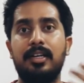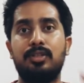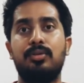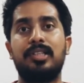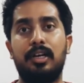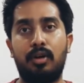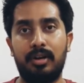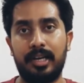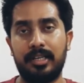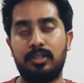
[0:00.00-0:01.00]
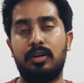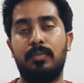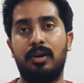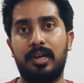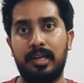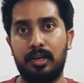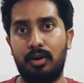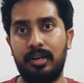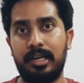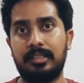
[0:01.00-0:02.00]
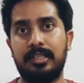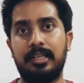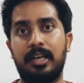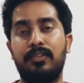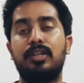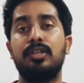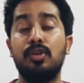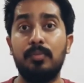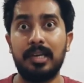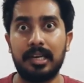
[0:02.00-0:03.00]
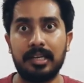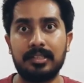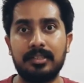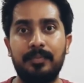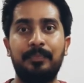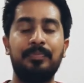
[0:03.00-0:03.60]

social context or a political context and give it new meanings.